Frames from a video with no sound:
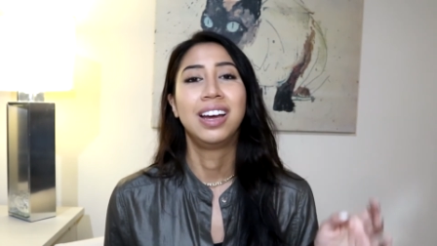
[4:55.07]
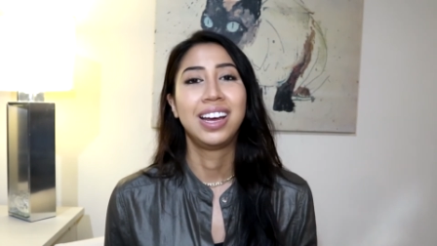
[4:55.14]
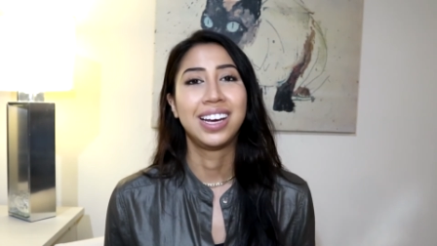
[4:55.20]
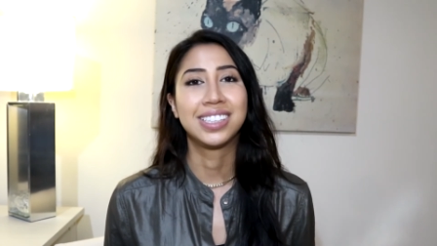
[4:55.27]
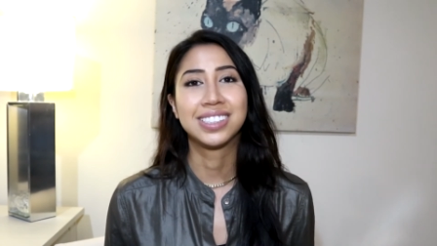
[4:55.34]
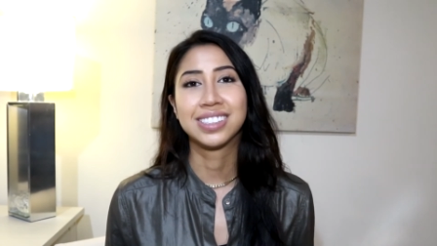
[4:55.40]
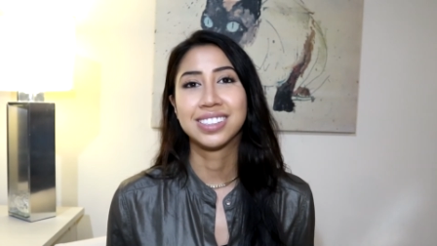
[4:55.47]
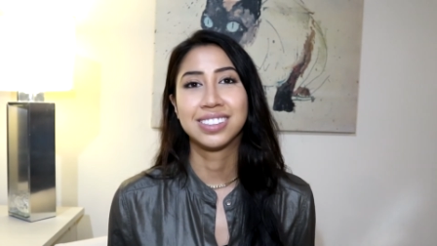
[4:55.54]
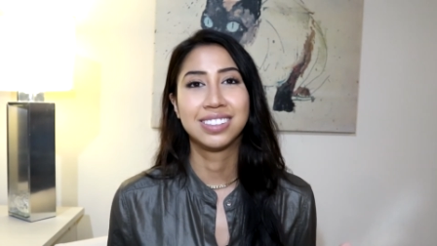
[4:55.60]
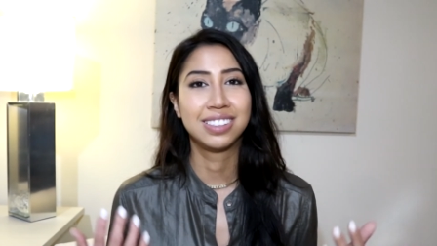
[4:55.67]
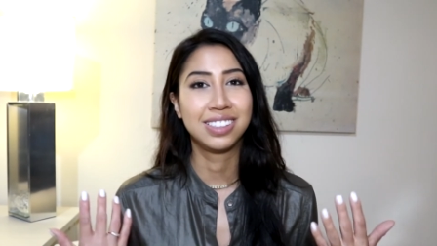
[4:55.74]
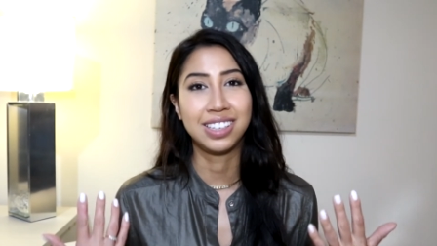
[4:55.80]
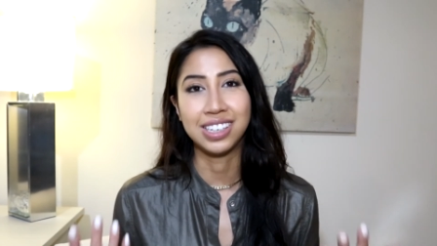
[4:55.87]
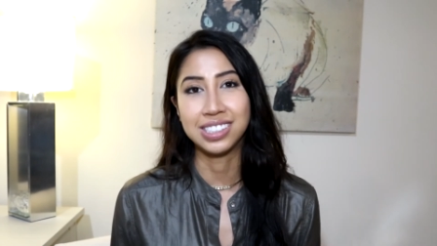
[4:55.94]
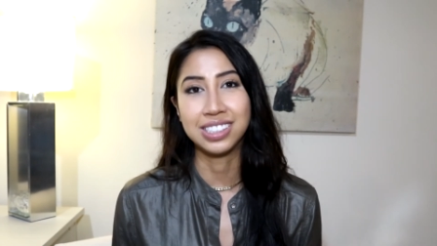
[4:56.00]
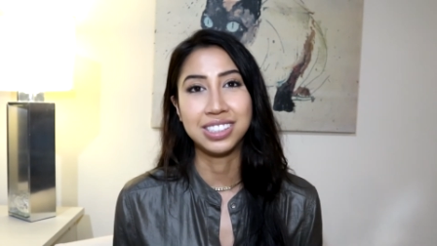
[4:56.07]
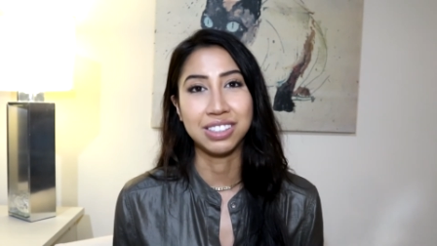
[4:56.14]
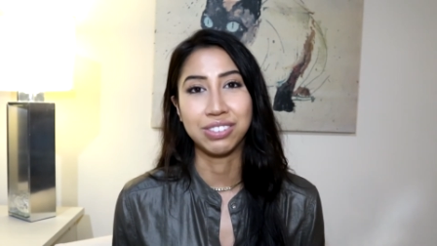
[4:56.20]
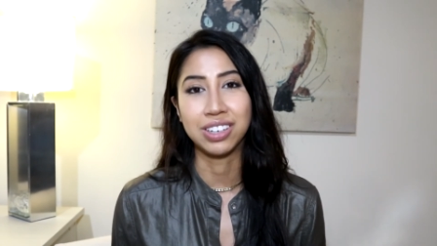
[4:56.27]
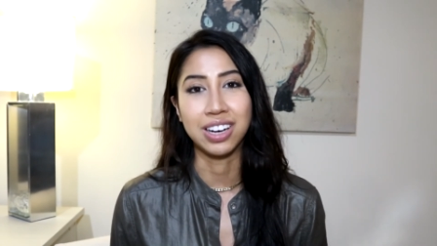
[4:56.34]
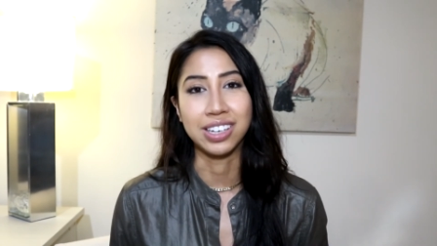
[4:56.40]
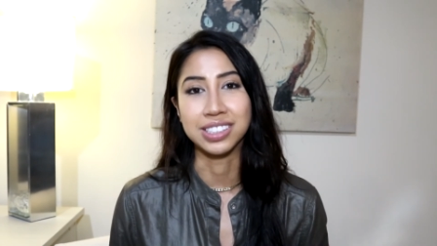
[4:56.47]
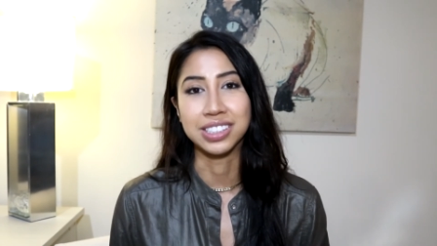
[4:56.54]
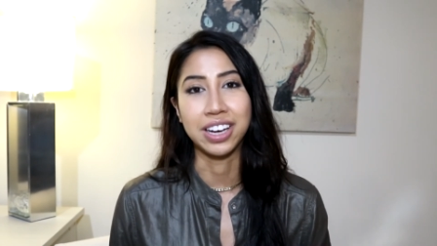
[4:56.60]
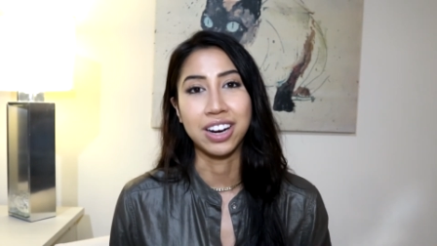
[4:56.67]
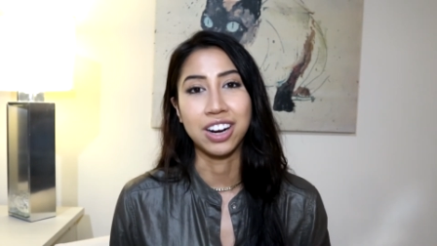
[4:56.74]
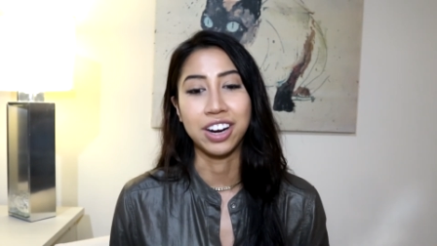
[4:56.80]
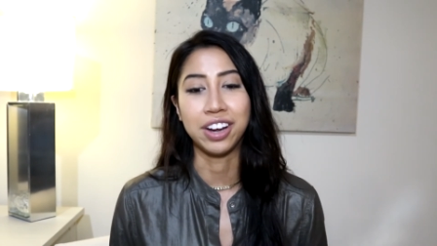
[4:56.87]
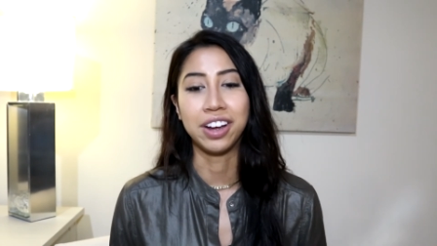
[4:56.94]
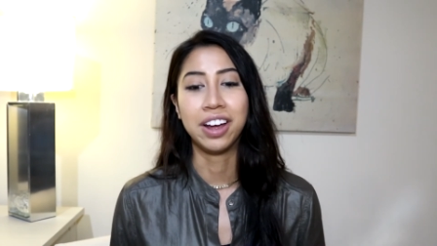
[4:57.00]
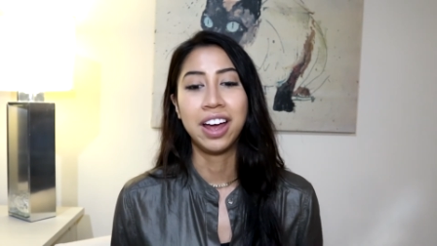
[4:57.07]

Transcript: it's a different kind of scary.